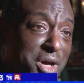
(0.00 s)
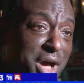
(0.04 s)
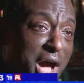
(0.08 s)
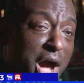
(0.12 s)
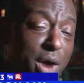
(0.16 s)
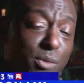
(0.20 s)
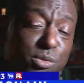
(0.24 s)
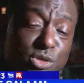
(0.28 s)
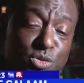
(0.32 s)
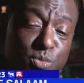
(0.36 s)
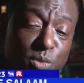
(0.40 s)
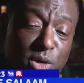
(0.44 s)

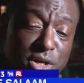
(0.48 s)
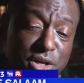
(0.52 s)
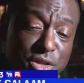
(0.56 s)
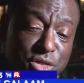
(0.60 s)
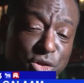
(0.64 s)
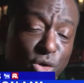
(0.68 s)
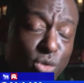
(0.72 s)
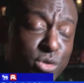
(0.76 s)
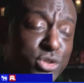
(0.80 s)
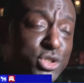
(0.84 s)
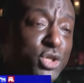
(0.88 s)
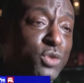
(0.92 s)
I was one of
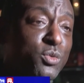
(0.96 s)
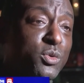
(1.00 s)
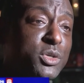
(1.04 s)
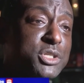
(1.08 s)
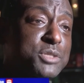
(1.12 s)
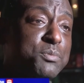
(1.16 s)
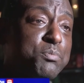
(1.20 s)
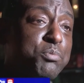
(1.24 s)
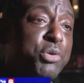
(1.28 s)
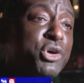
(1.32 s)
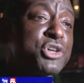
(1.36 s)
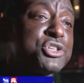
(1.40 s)
those who
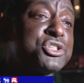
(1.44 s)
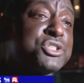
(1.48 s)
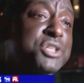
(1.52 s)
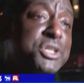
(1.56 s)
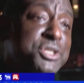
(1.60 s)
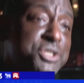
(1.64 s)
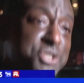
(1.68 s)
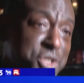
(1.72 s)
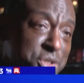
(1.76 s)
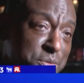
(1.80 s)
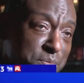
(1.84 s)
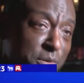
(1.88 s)
was pushed
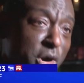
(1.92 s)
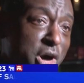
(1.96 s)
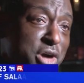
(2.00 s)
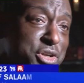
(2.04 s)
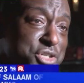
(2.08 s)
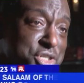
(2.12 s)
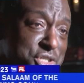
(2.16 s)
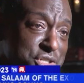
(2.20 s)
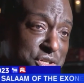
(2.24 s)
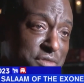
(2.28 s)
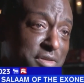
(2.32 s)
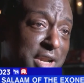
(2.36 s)
into the margins